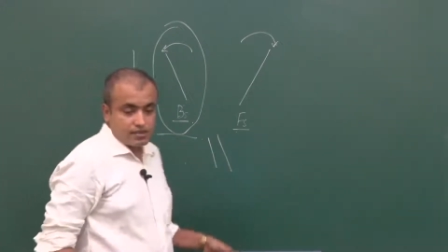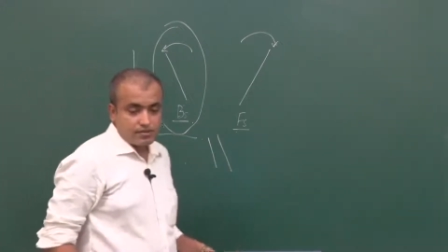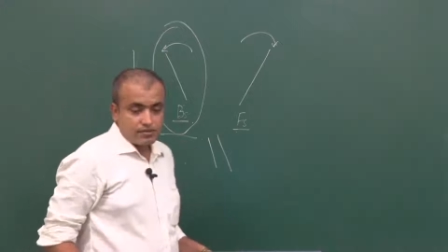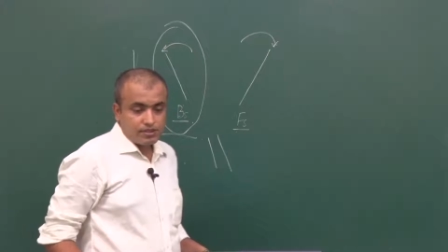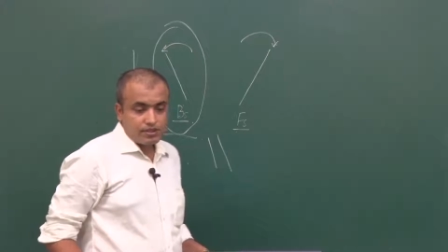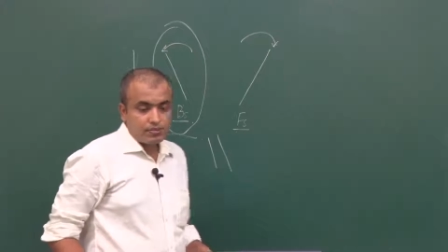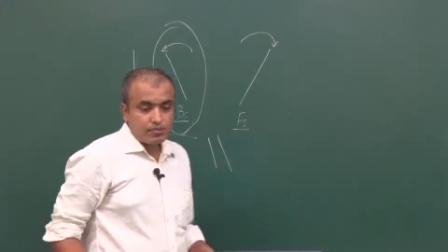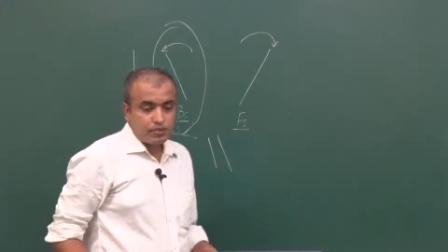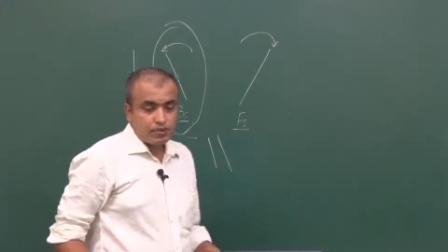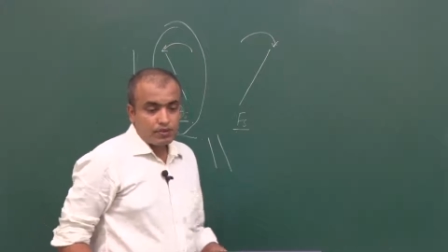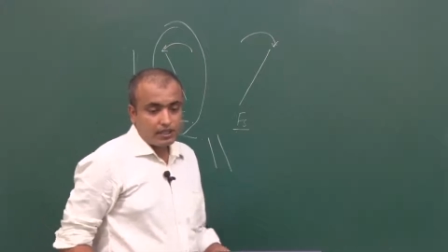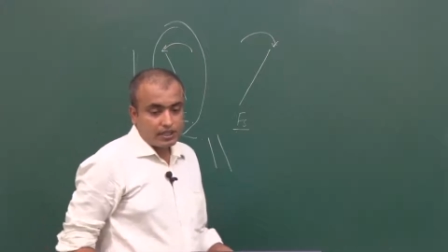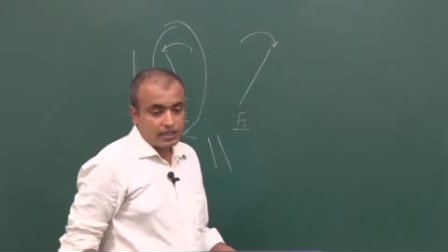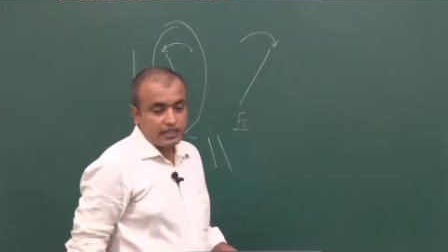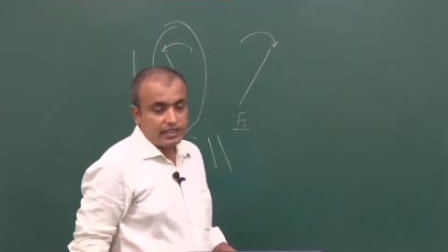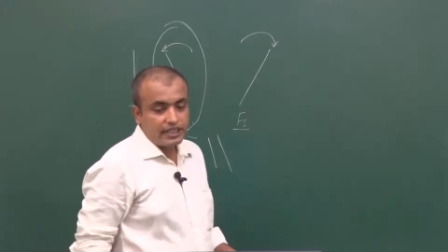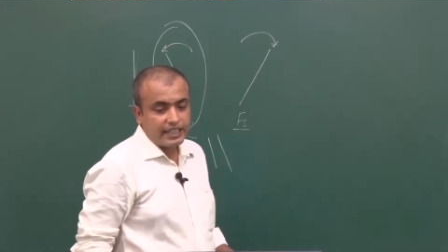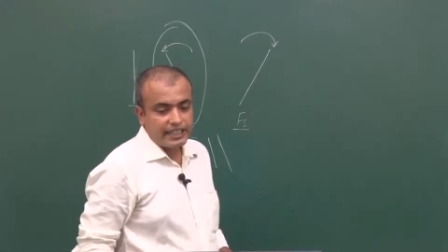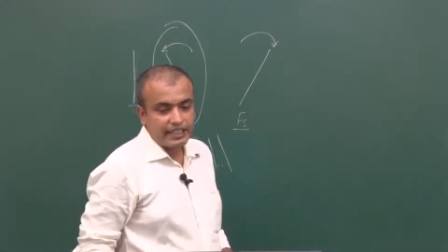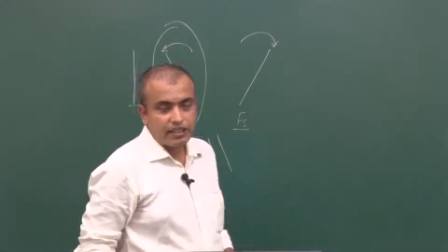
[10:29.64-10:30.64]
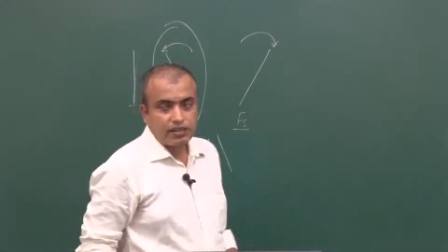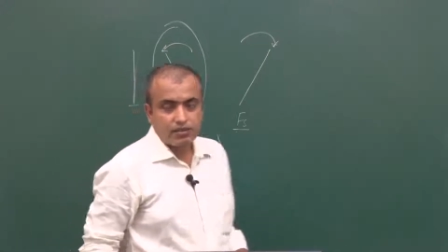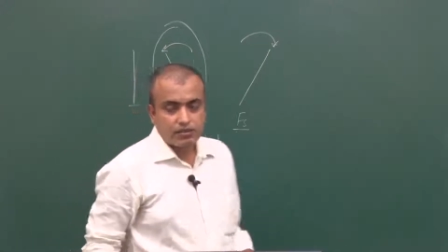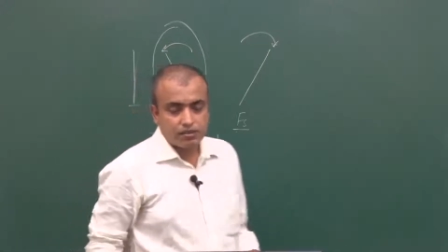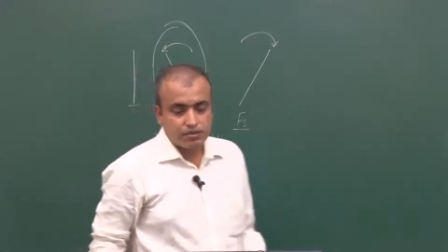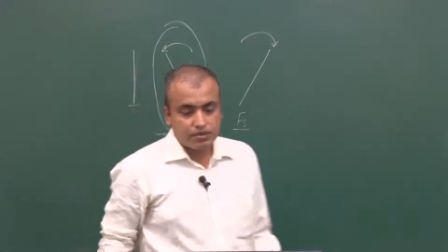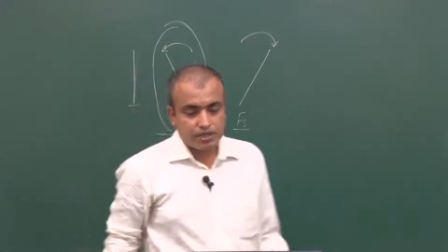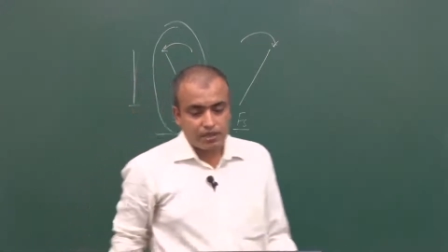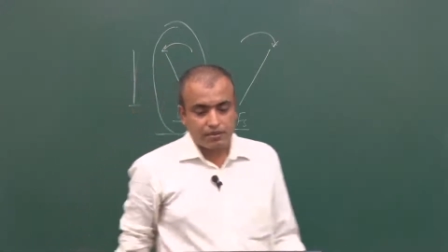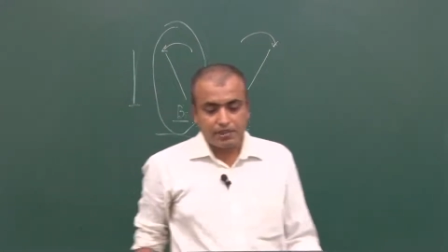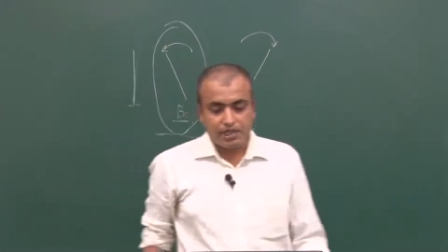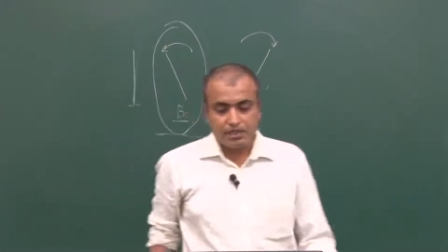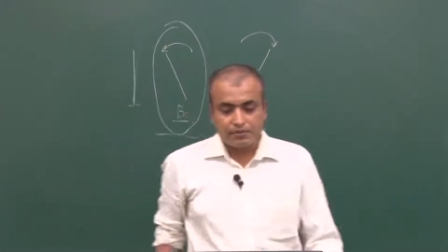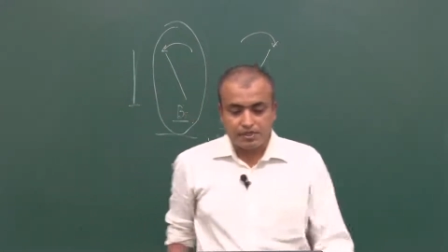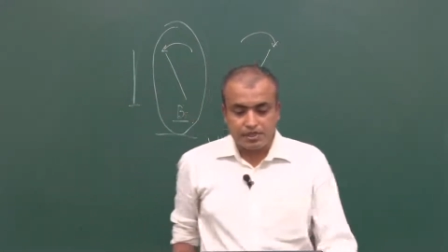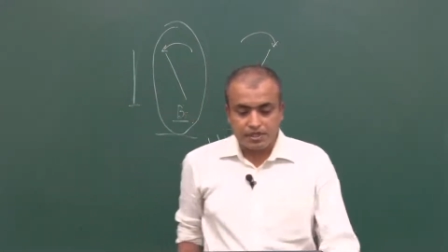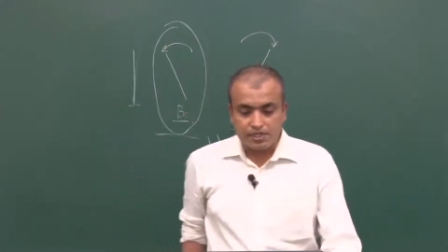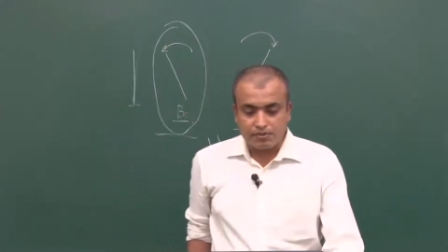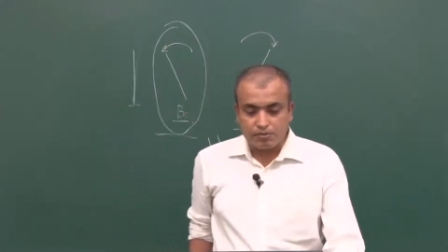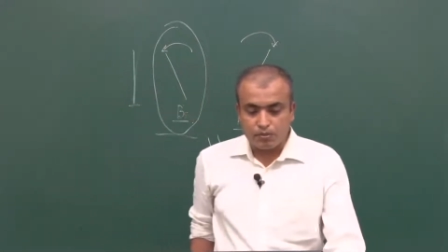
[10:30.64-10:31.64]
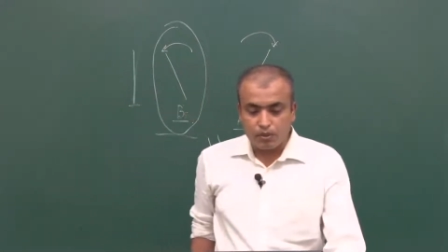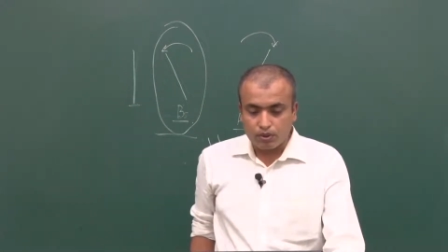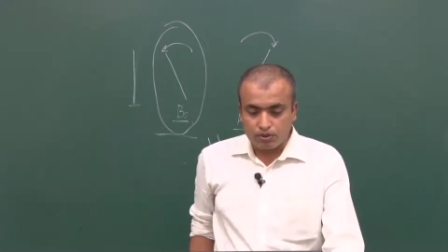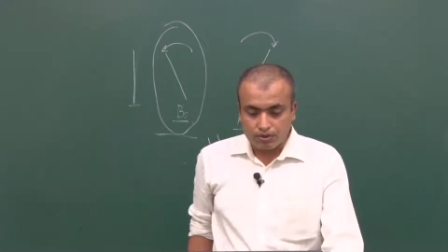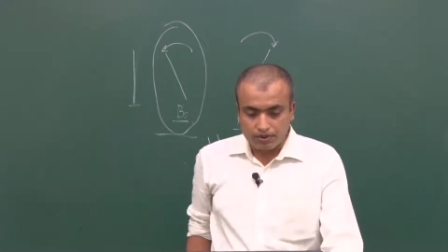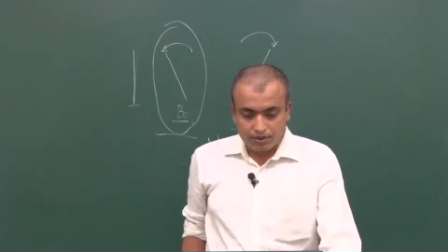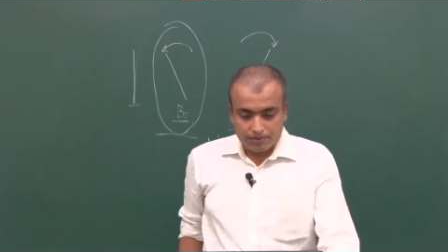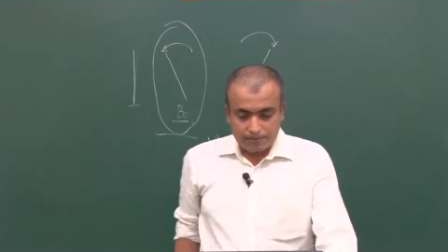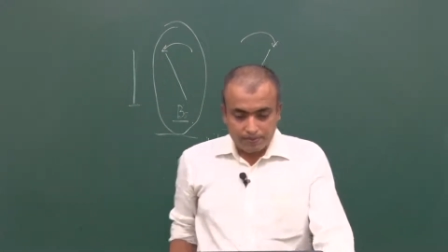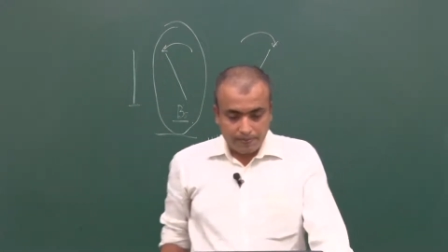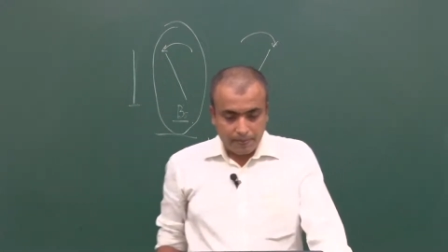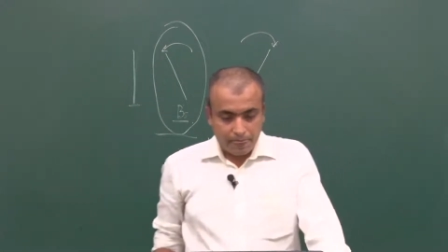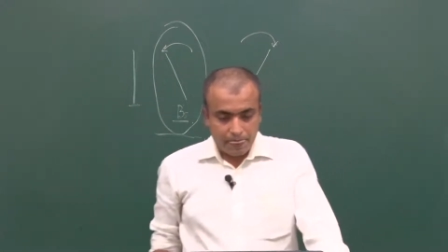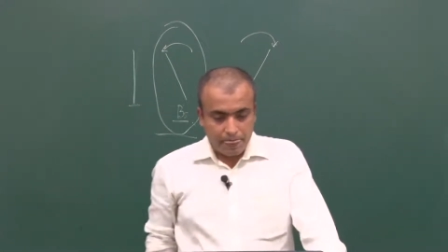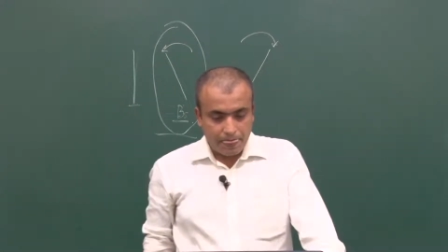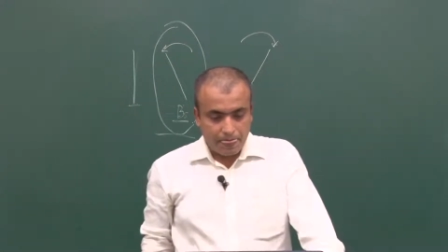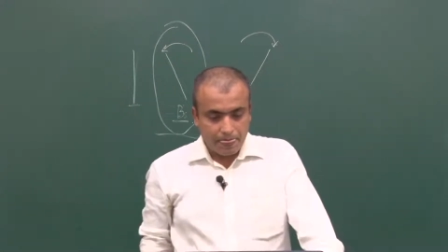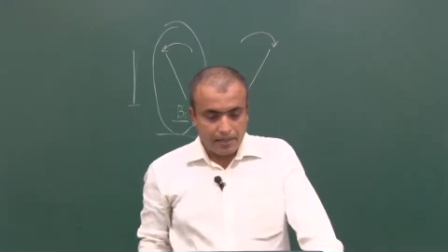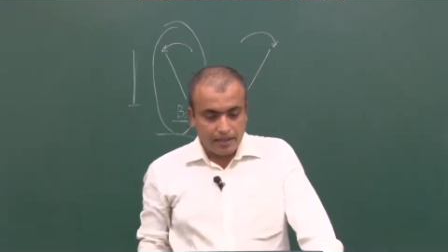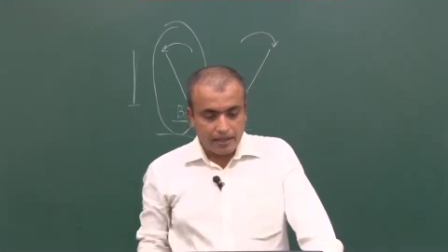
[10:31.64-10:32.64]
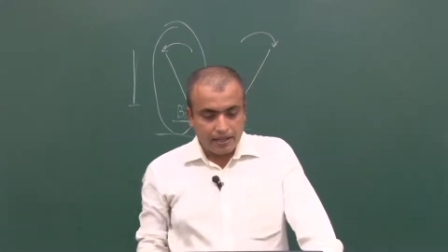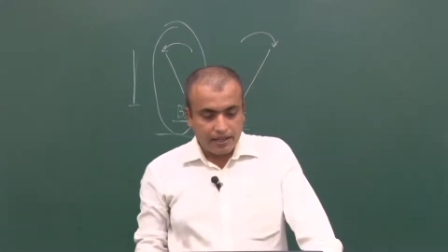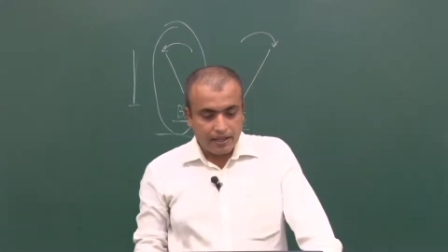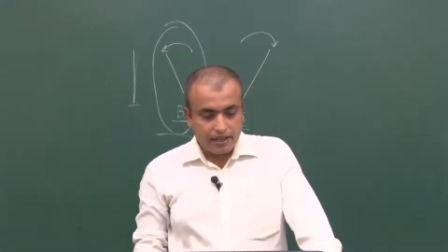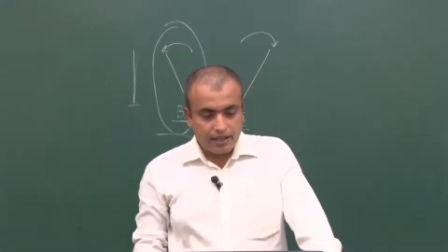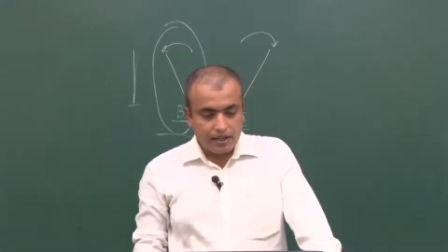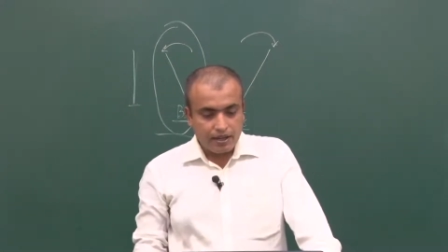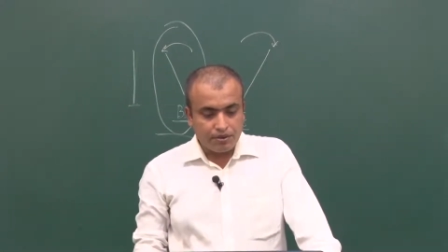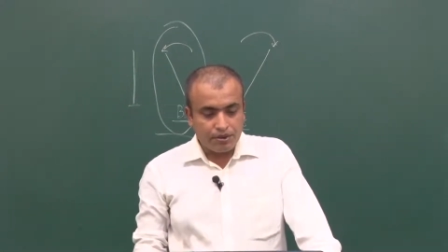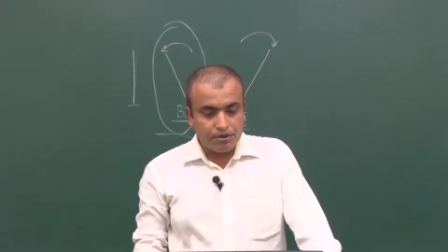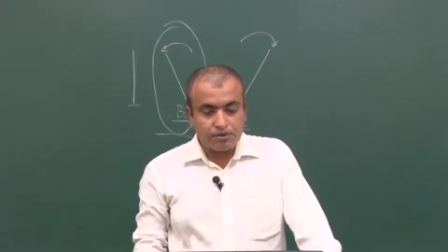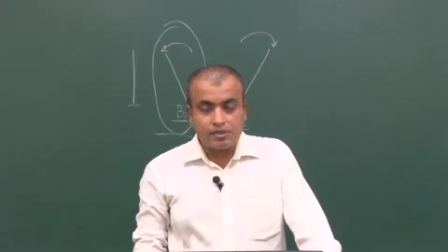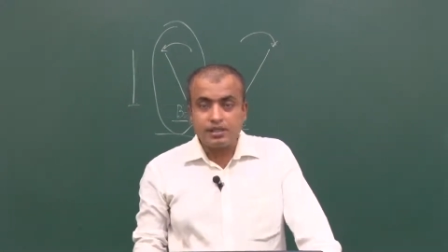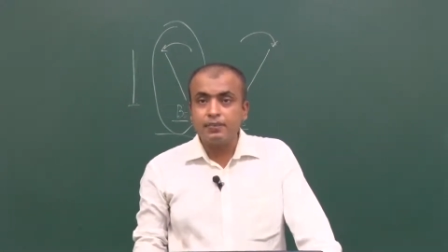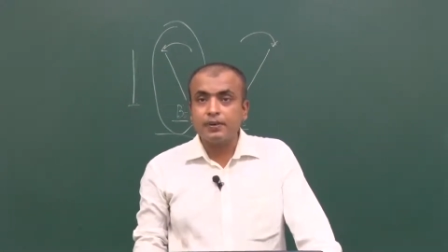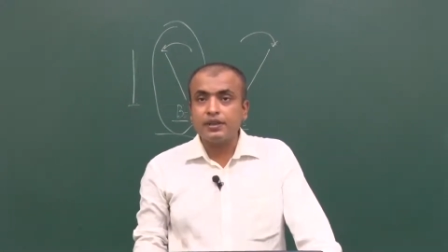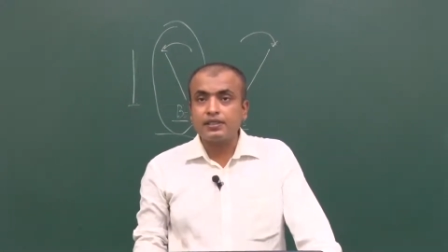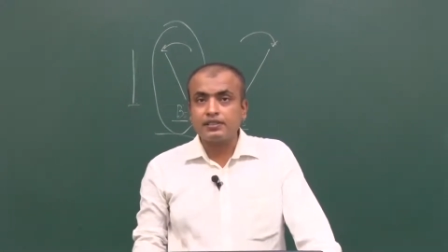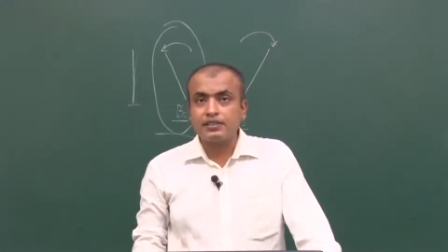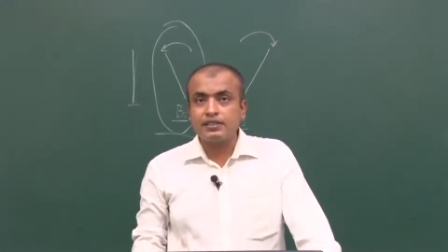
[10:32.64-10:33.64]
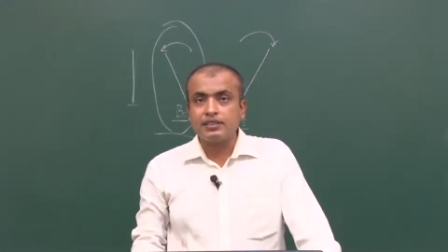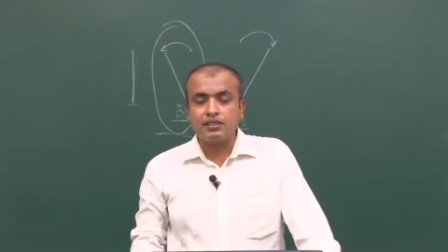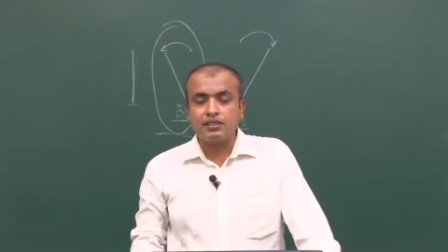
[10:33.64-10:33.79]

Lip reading: you need both, and in LaTeX also you sometimes need both. Now use the %